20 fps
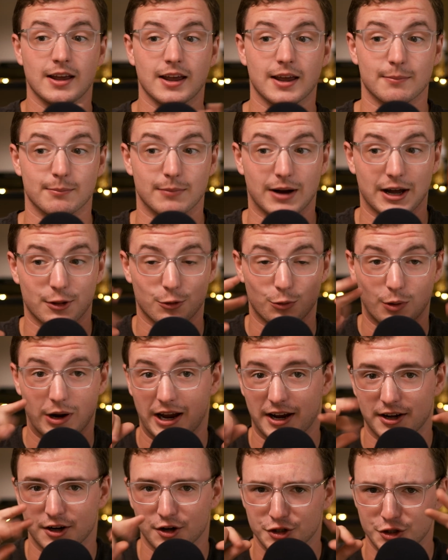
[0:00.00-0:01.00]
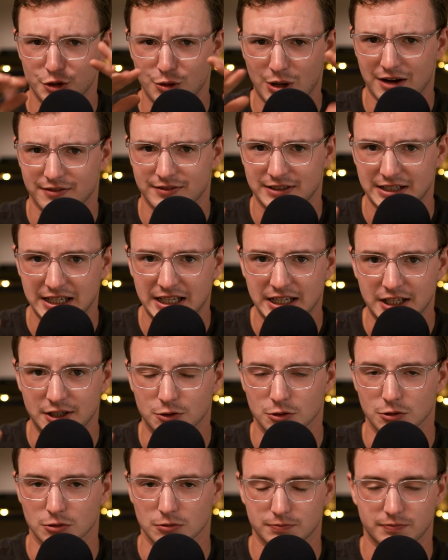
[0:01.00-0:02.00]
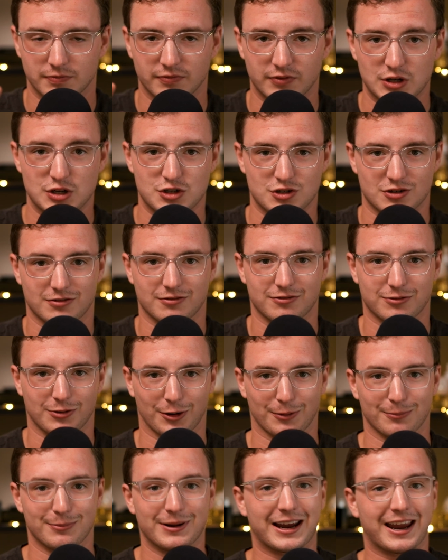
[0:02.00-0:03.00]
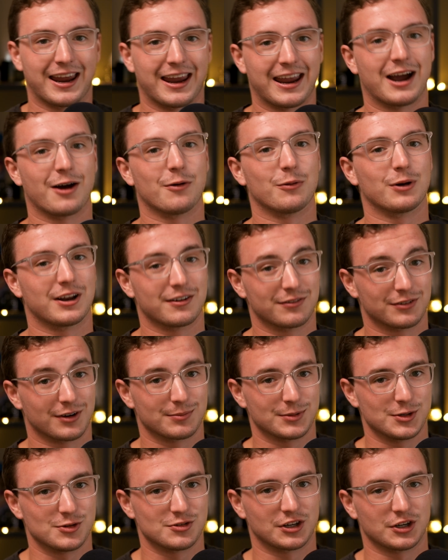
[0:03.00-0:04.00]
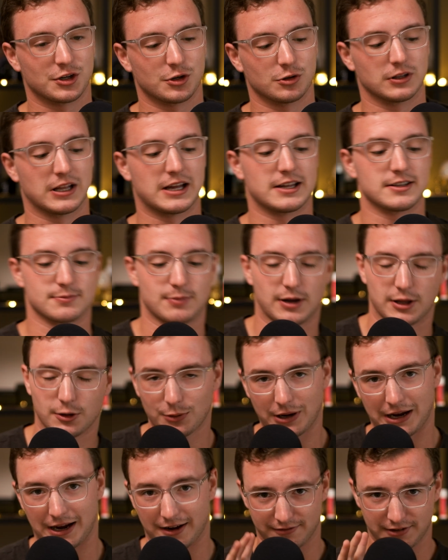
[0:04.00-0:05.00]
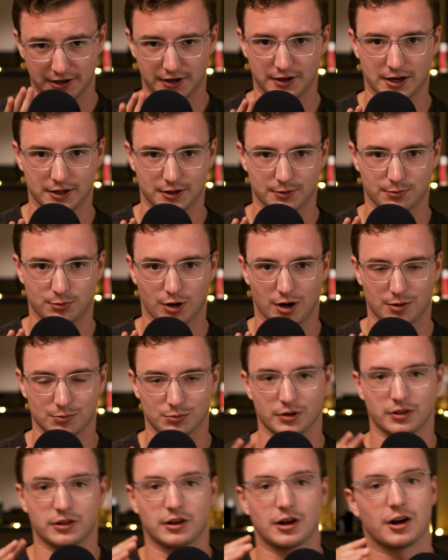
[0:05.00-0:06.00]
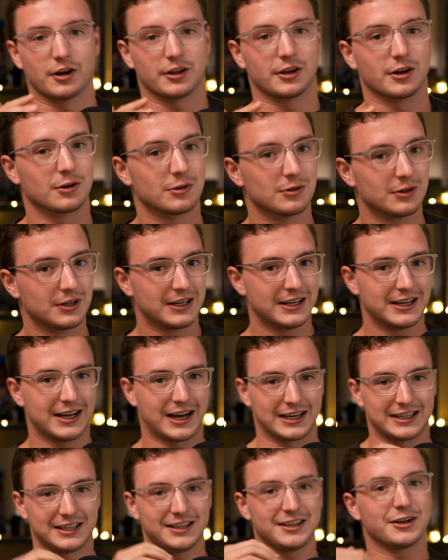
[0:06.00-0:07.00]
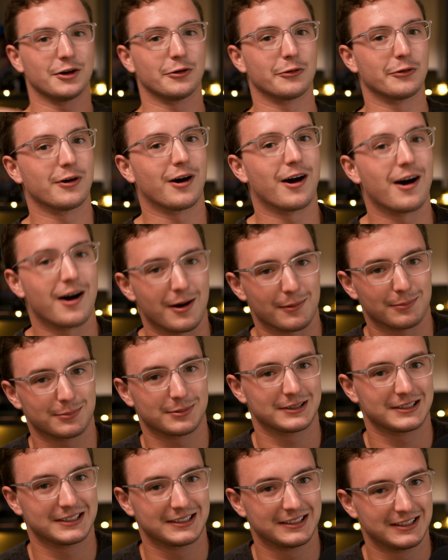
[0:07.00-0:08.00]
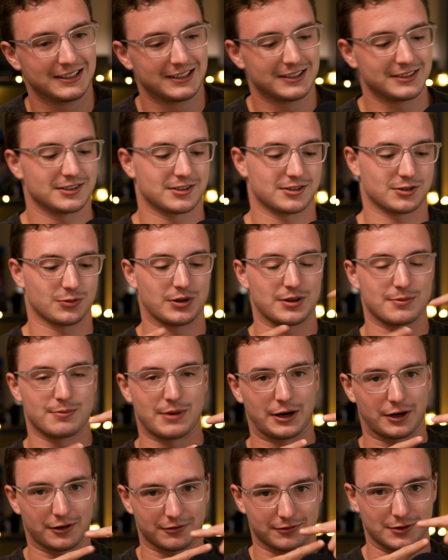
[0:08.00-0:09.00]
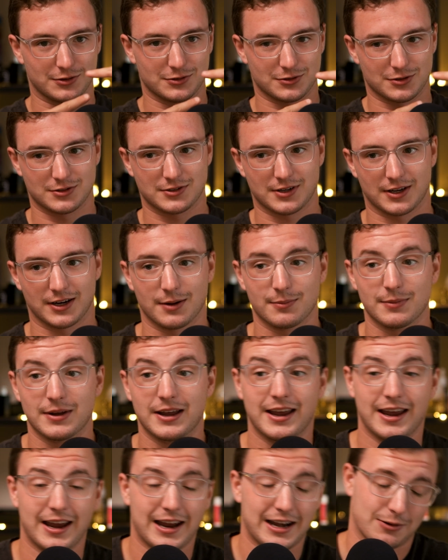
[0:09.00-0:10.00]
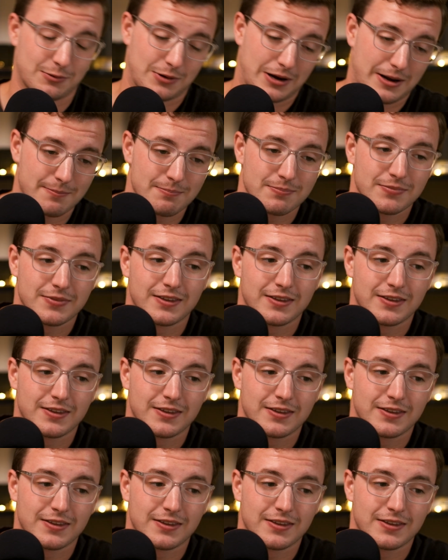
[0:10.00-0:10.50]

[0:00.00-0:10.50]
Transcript: And by the way, I know you have an eagle vision for picking out whenever I'm using a new lens. By the way, I figured out the problem with the audio. I need to go up, just the way the microphones are set up. Anyway,